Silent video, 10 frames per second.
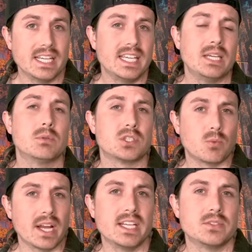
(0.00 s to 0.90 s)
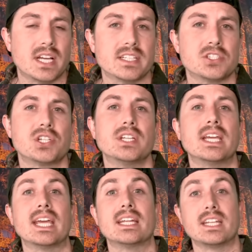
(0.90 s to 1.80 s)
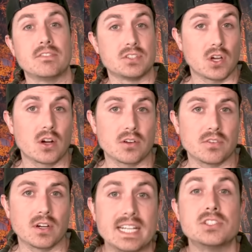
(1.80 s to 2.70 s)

He was a radio technician and a photographer.